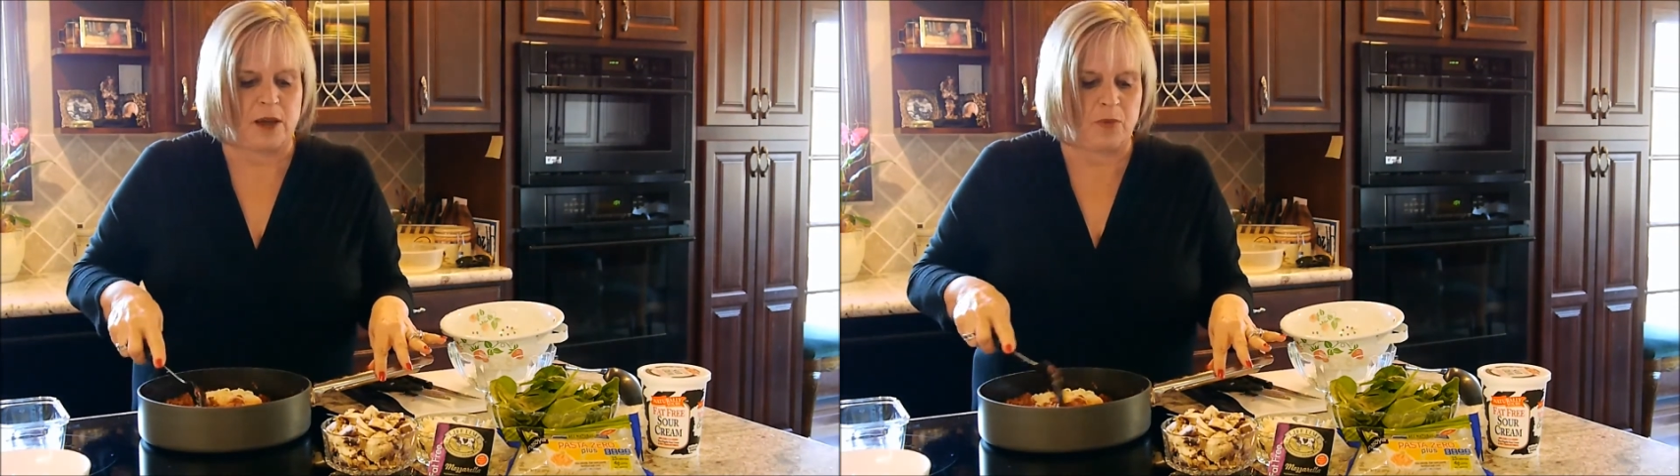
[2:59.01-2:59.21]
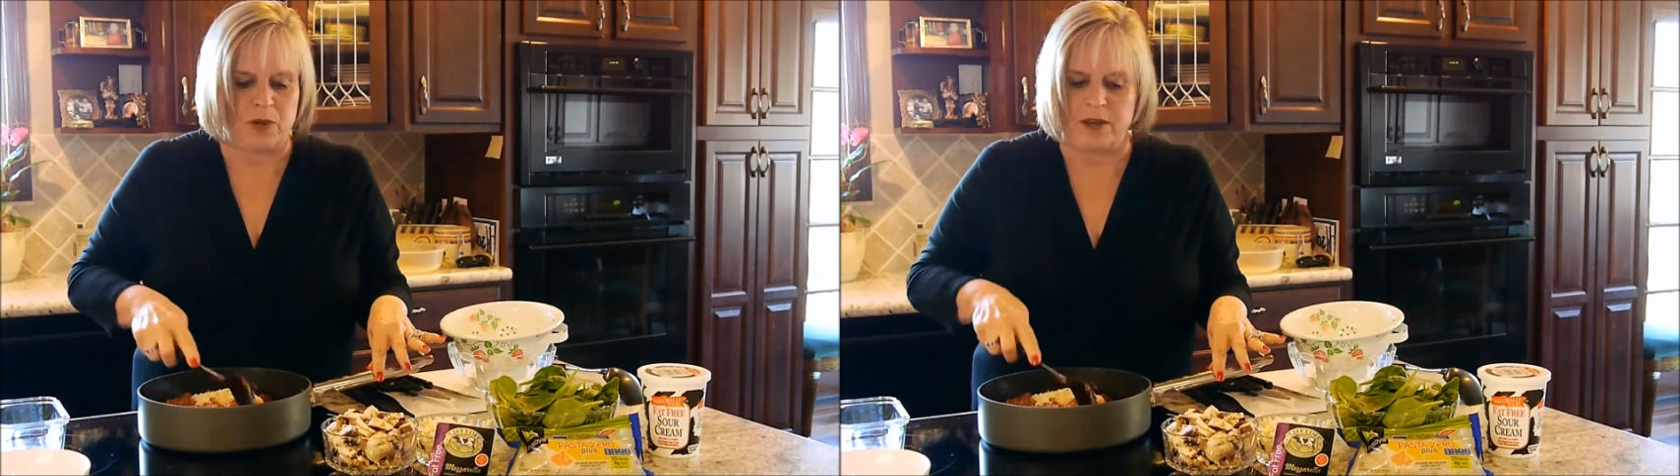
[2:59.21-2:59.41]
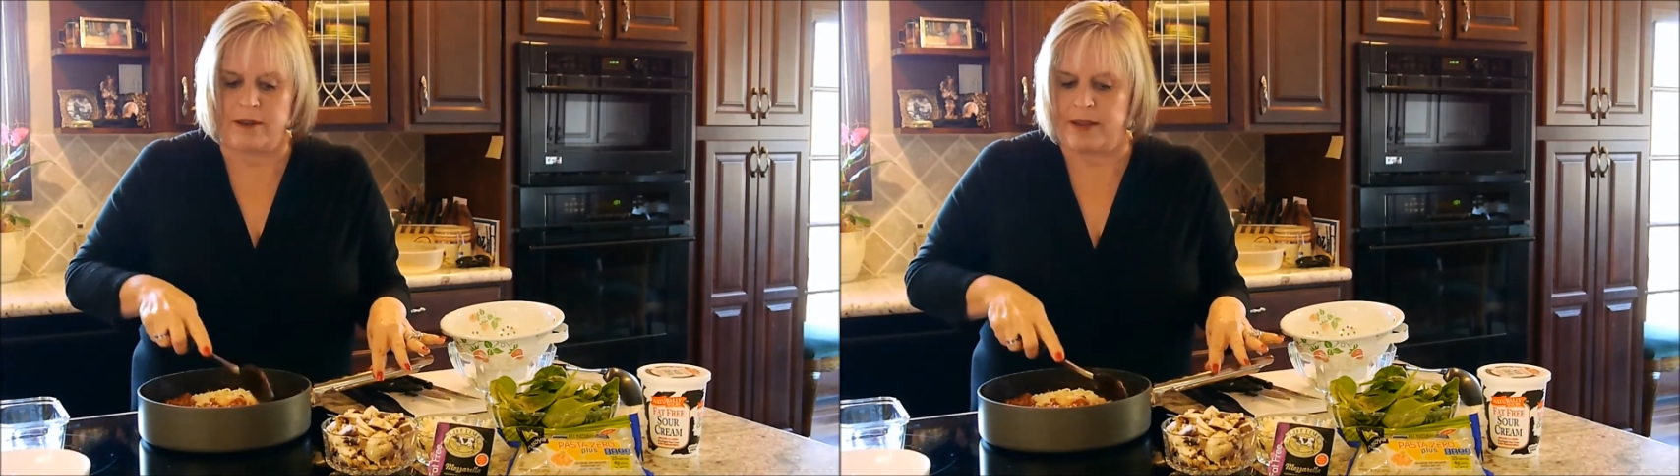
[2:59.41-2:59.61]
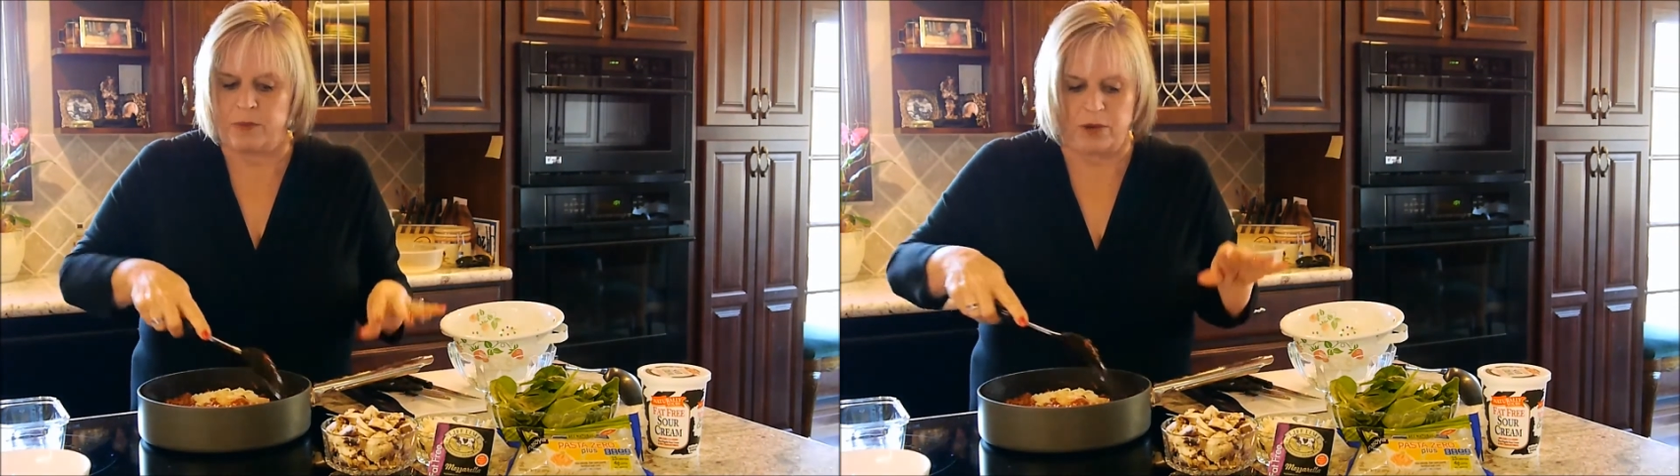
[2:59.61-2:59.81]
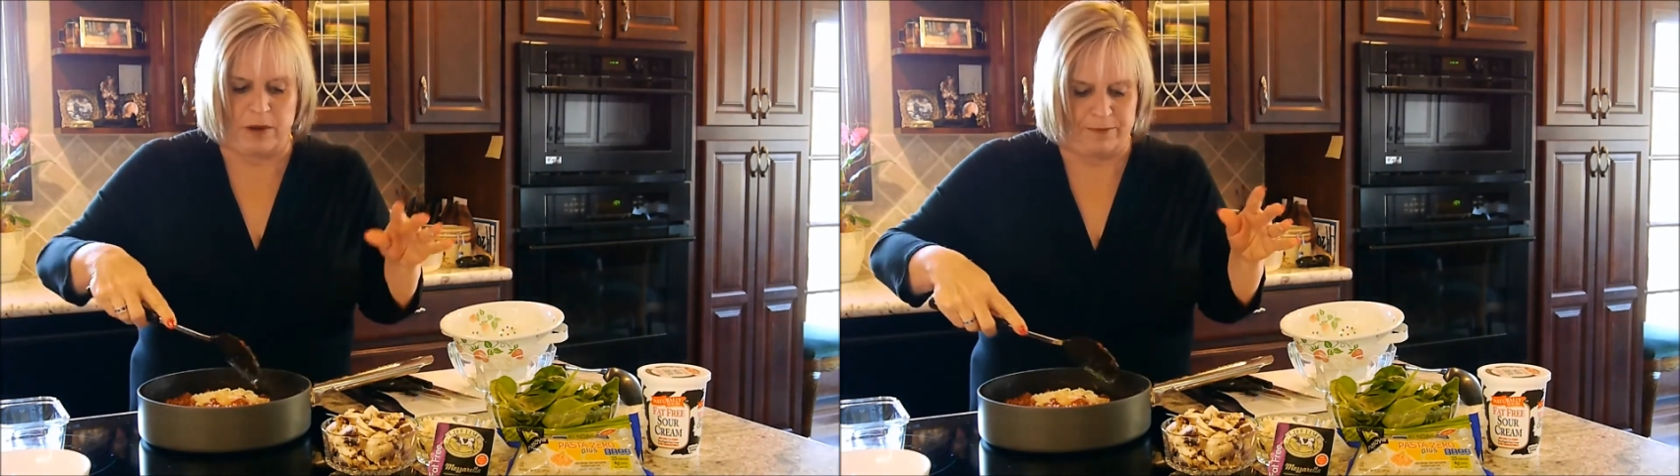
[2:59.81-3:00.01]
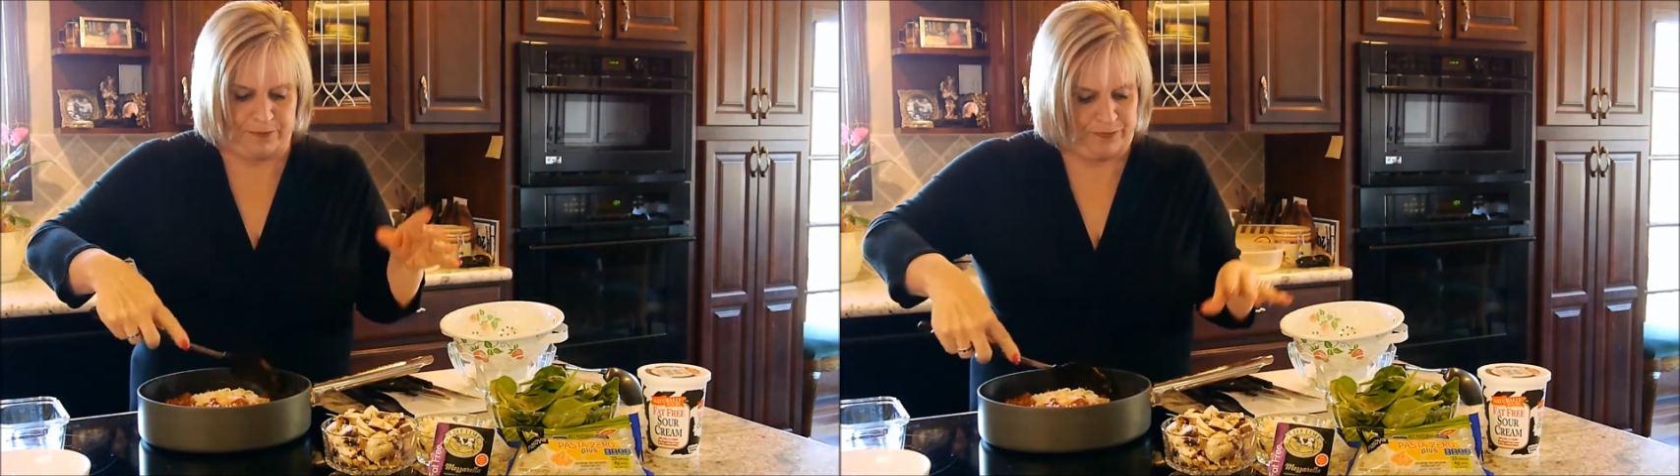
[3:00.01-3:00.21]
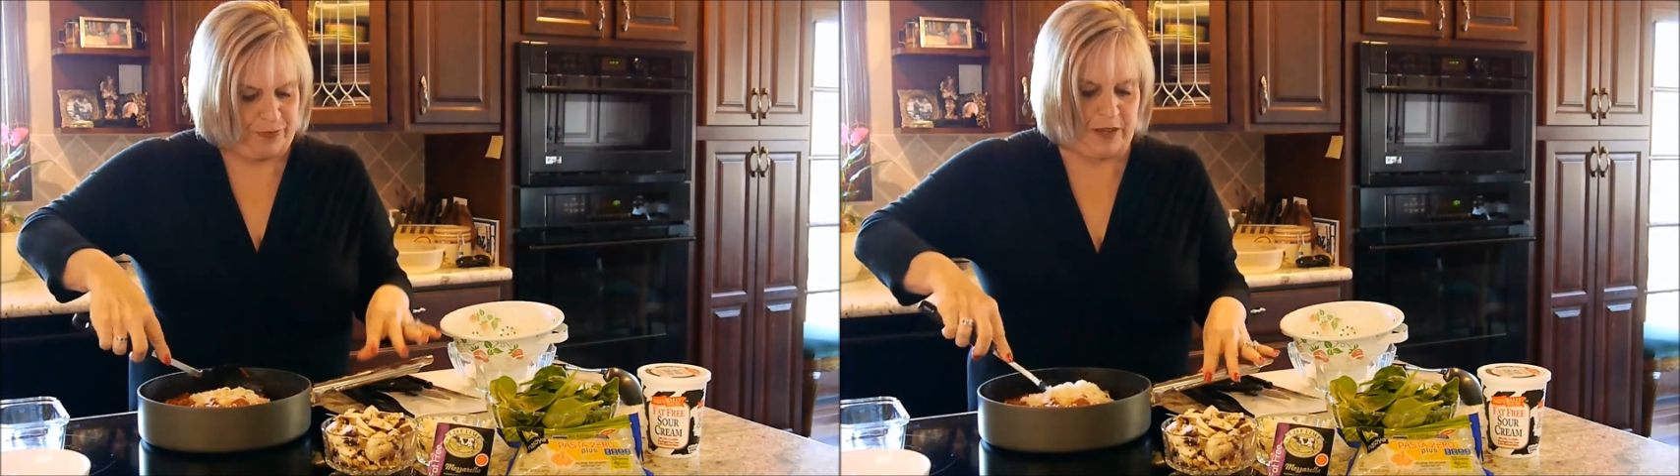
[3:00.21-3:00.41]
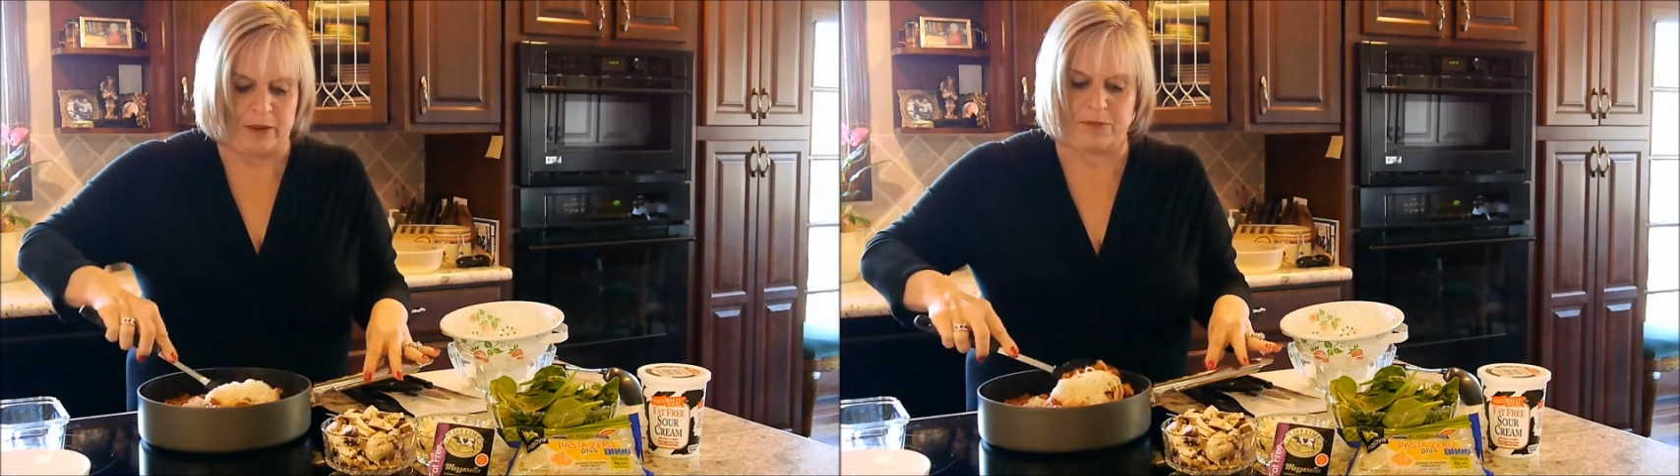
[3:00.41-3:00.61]
it would
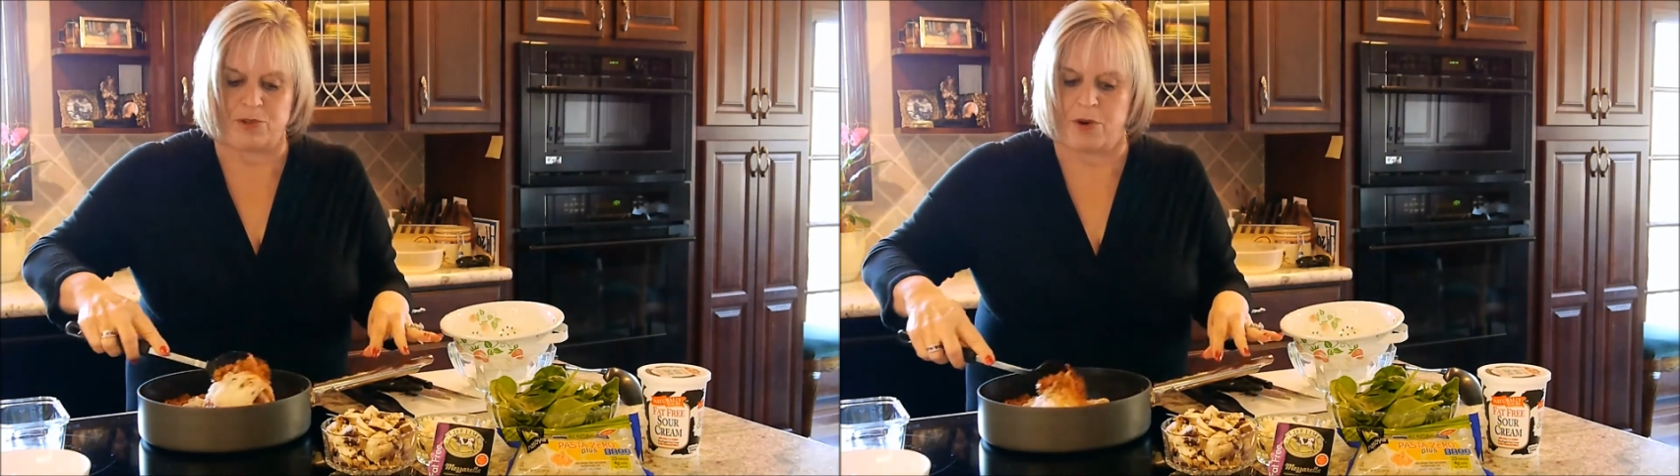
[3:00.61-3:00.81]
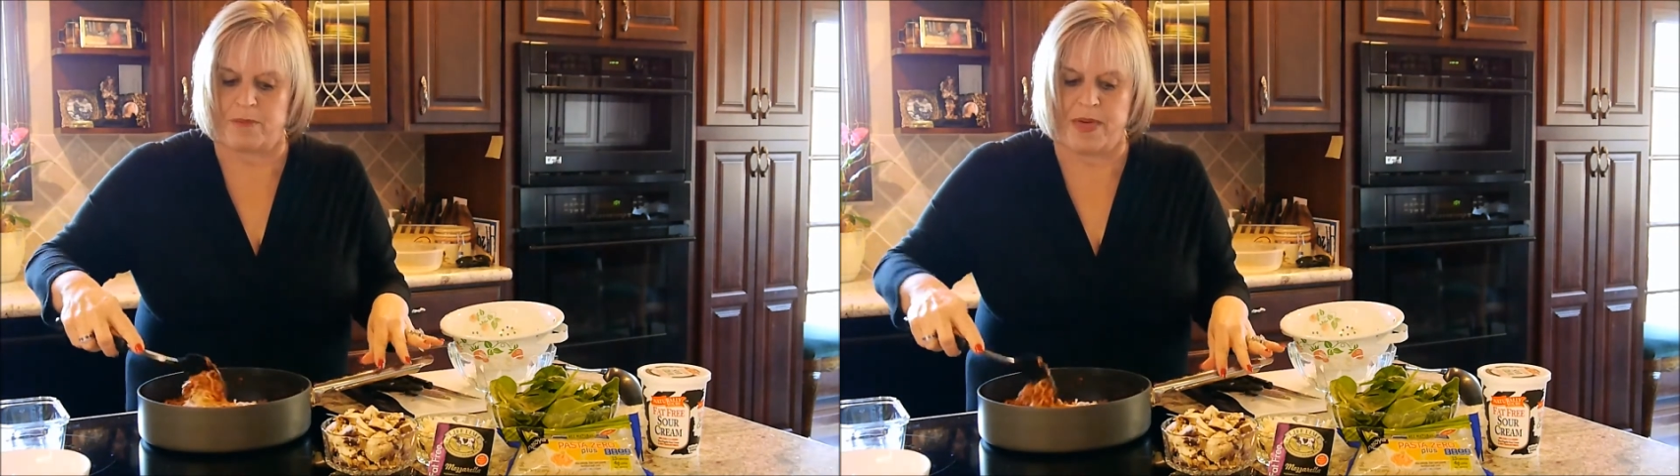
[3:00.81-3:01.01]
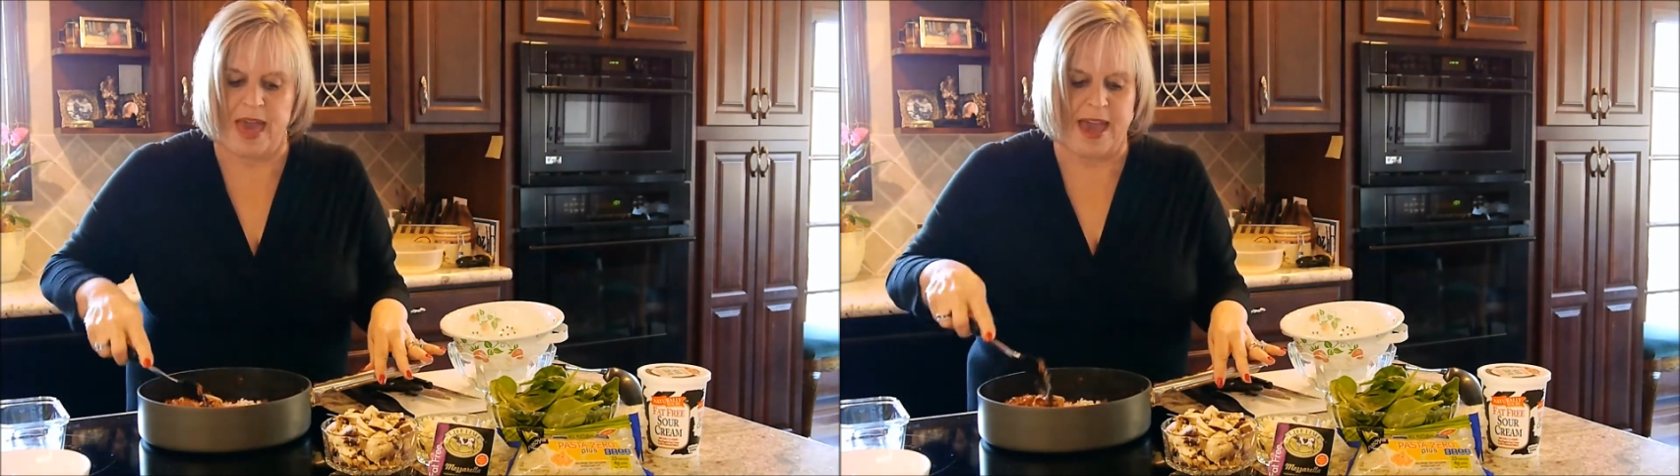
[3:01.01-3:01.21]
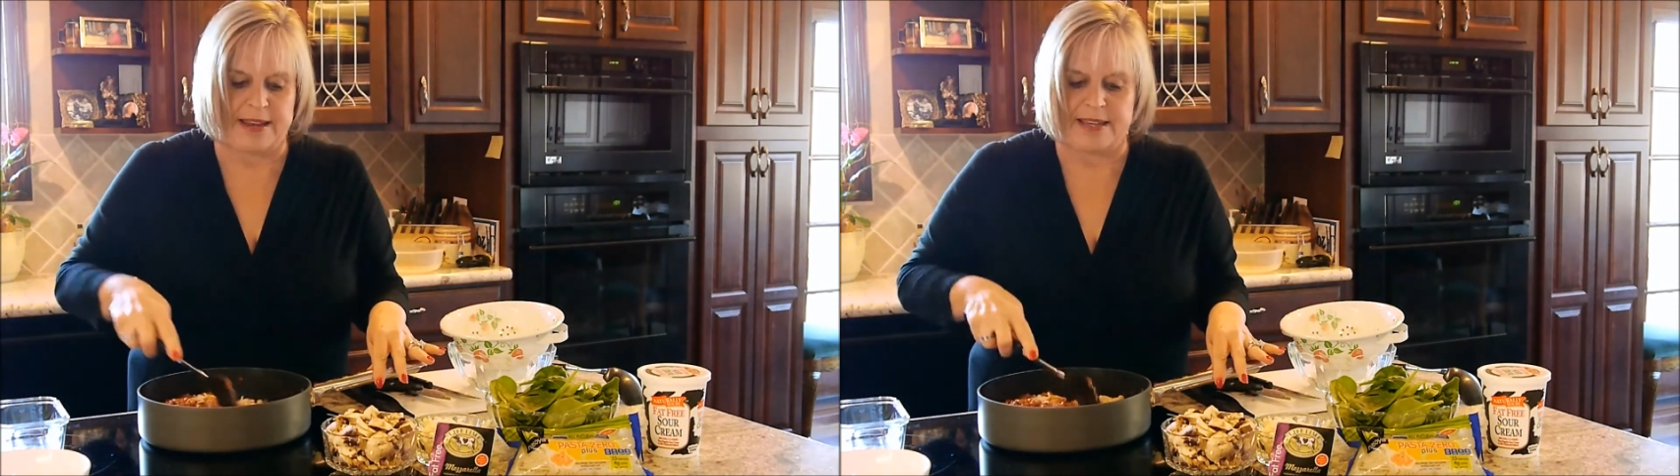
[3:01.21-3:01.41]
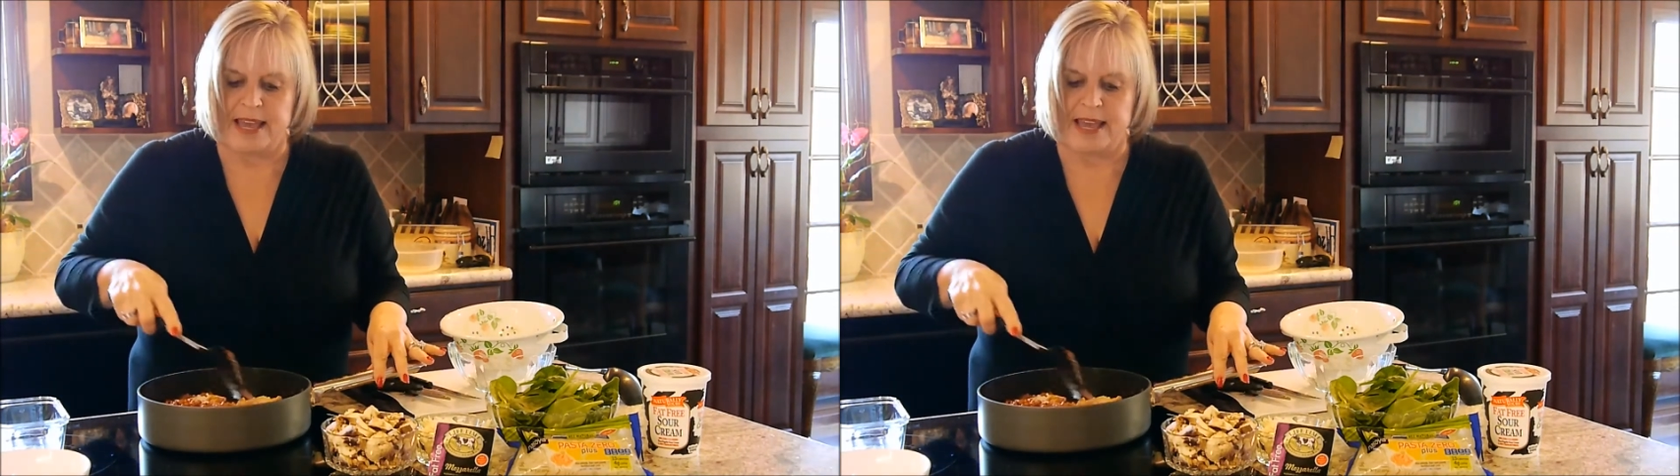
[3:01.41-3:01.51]
absorb that.